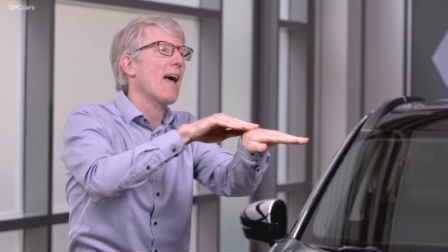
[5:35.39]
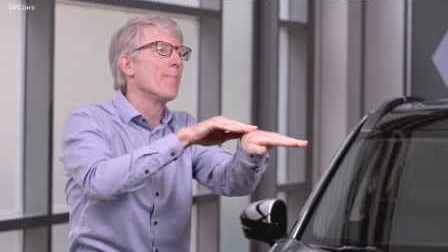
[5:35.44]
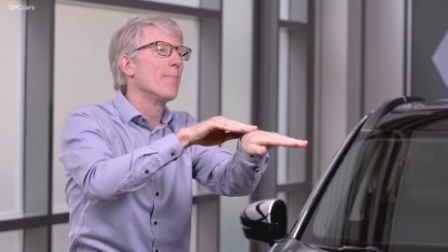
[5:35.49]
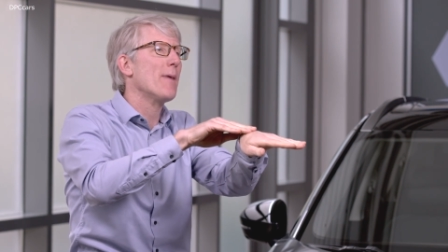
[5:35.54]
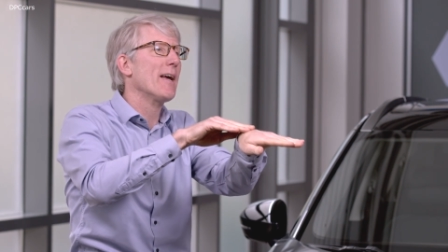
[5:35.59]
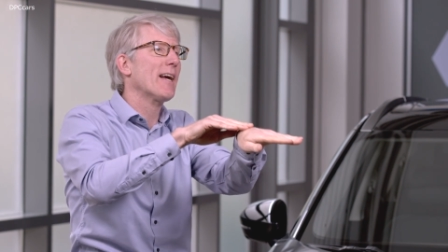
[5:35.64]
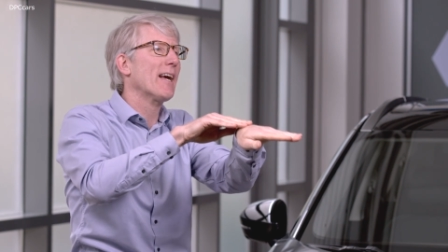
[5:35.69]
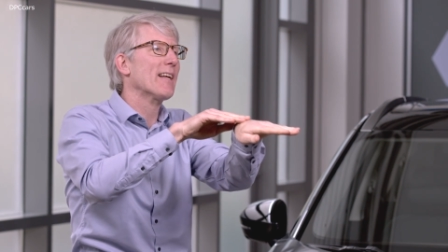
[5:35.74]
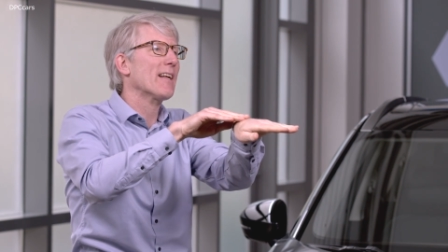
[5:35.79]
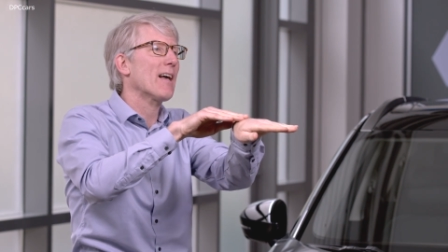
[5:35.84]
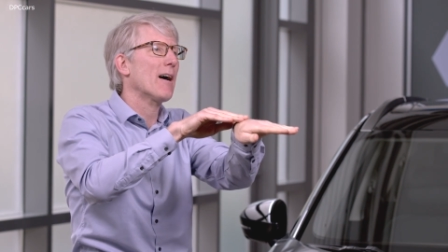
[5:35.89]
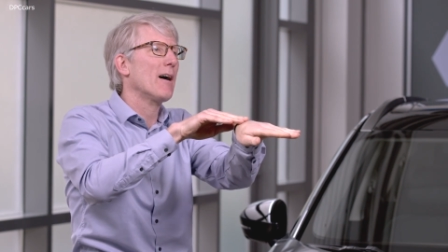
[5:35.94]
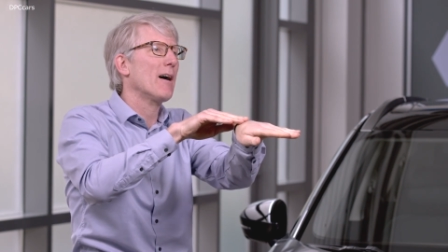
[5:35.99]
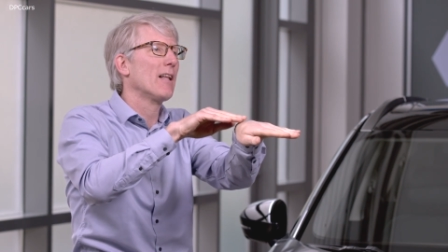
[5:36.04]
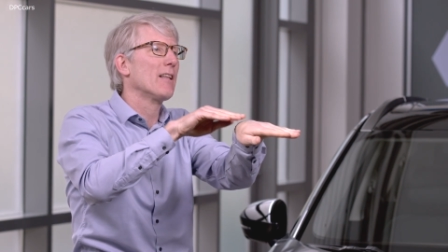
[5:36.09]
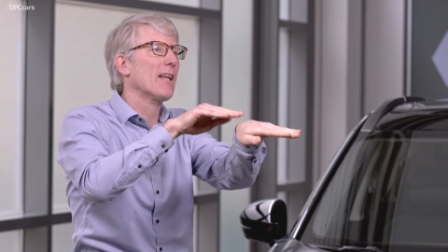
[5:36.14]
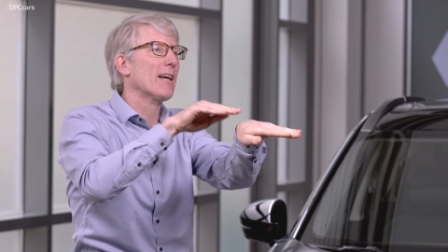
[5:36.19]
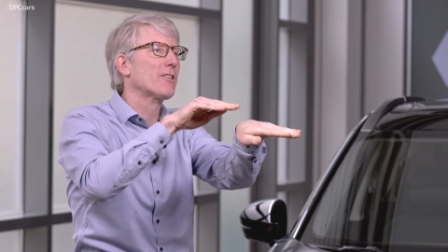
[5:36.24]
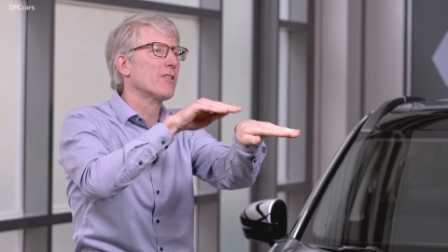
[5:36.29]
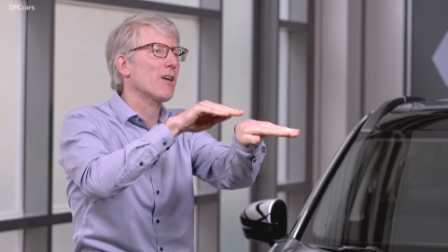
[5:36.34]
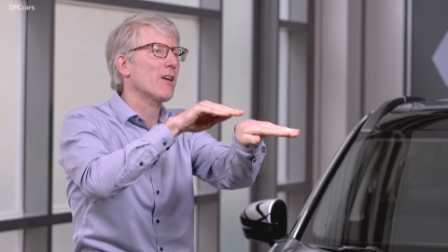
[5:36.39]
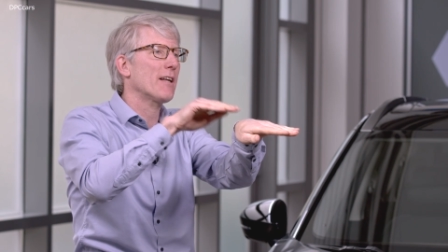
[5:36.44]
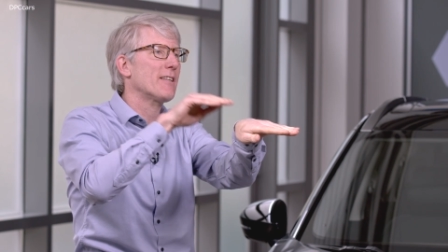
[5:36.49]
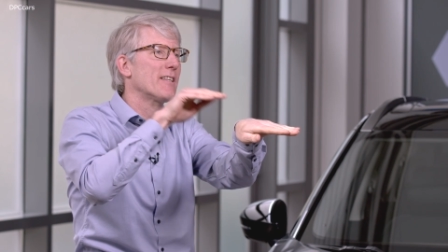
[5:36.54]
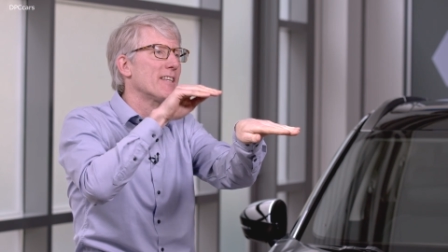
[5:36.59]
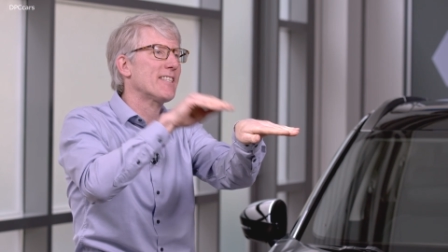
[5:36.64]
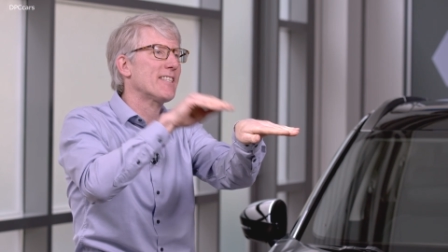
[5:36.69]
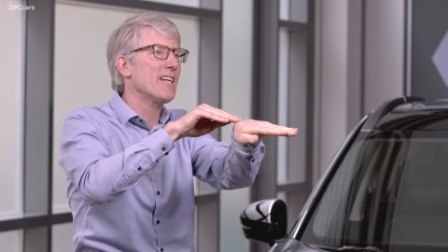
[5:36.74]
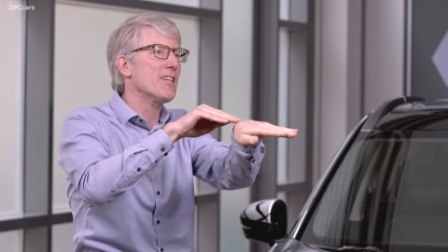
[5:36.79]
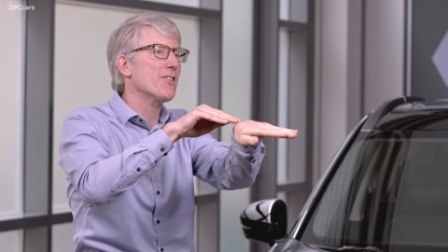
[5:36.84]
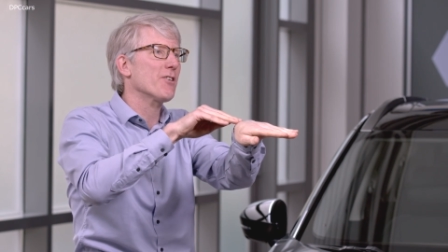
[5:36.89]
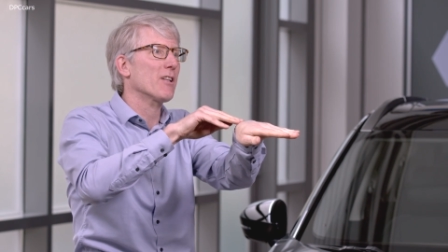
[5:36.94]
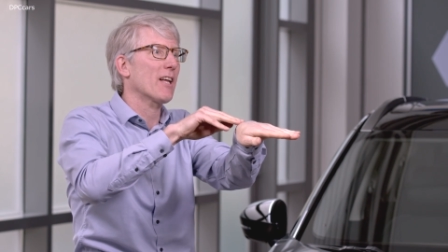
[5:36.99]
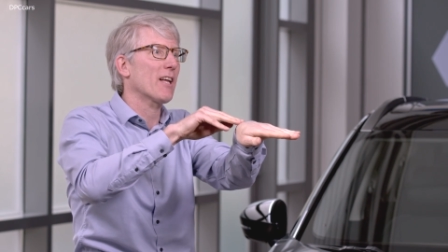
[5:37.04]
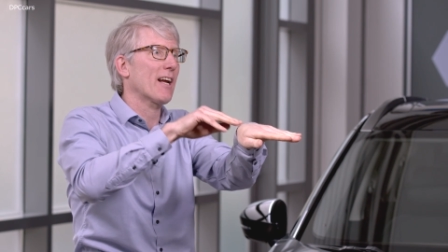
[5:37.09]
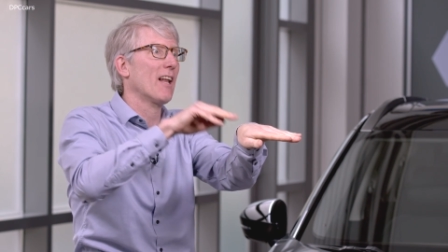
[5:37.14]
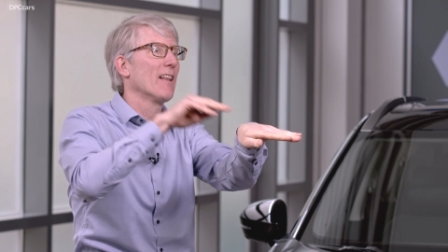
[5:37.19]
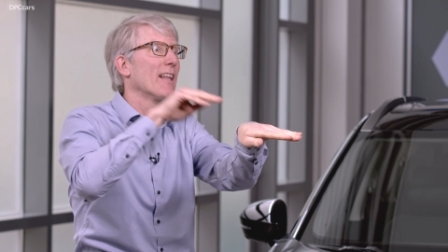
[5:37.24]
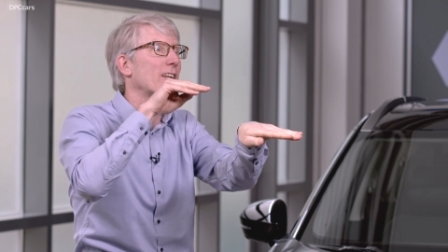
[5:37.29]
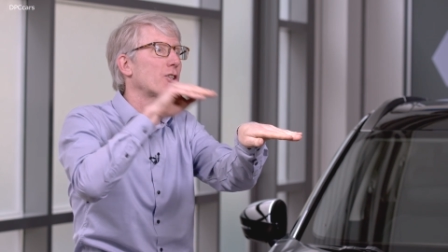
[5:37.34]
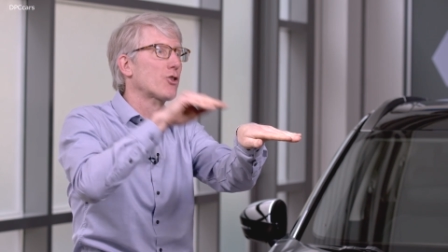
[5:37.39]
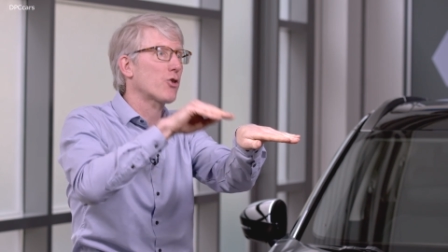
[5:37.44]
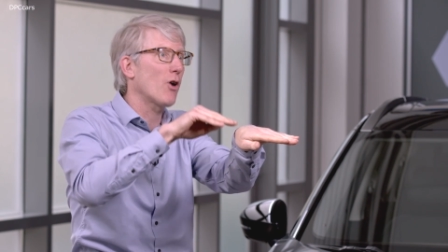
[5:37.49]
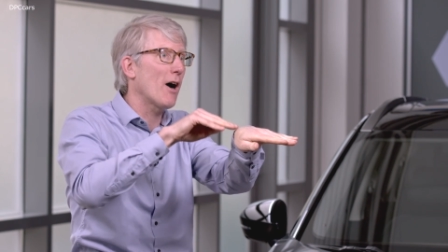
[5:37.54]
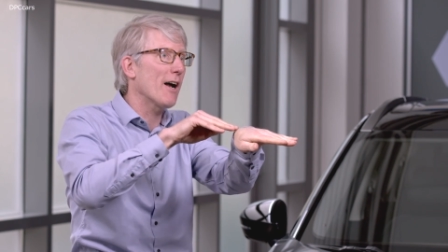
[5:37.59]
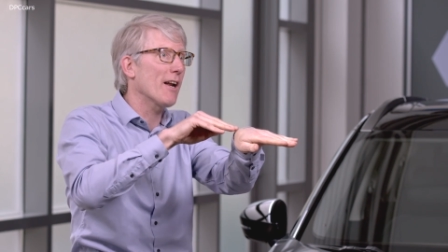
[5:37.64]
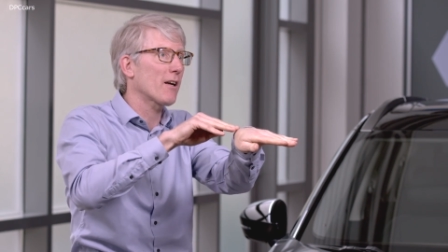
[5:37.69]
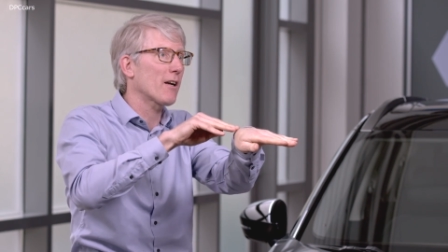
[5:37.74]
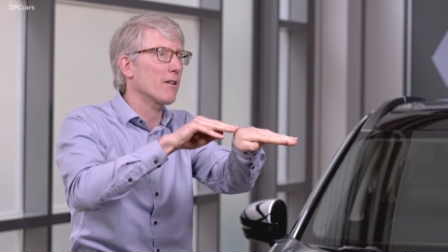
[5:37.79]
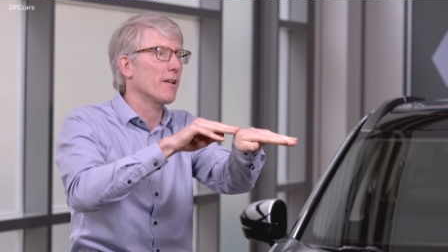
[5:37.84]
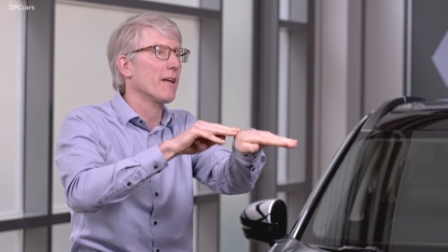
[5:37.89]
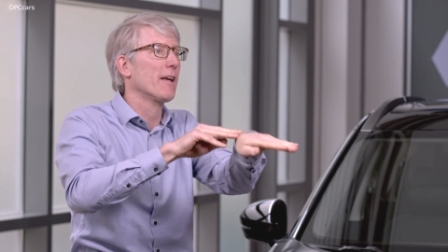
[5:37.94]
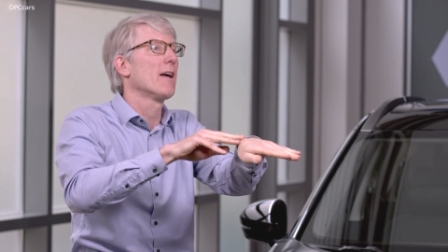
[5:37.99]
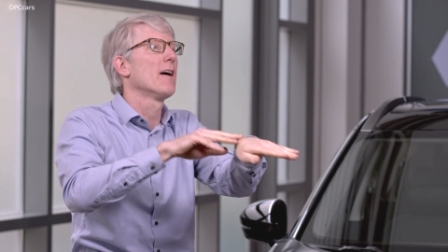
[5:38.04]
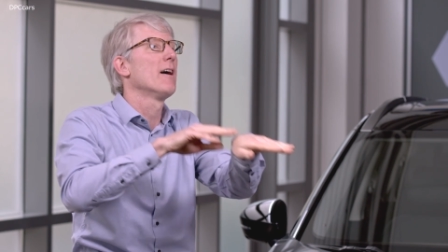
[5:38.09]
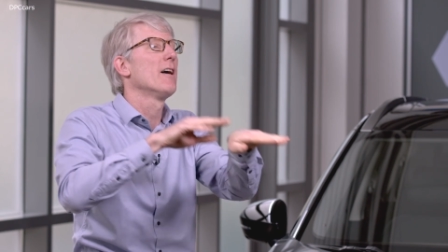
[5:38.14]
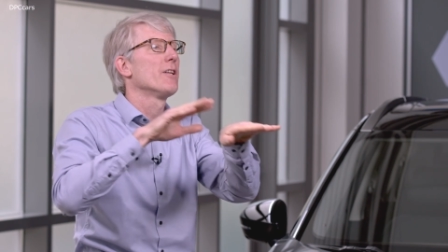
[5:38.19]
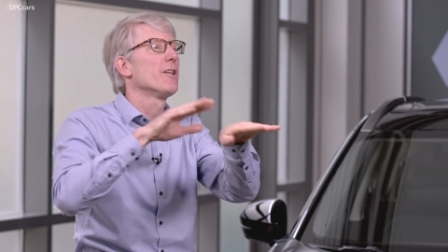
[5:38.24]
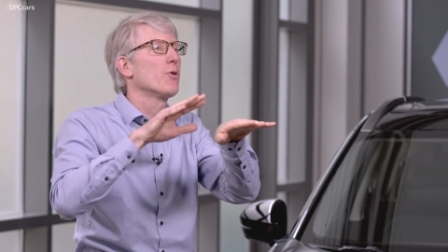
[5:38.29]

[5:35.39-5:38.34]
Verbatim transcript: and make a, a decision, like electronically,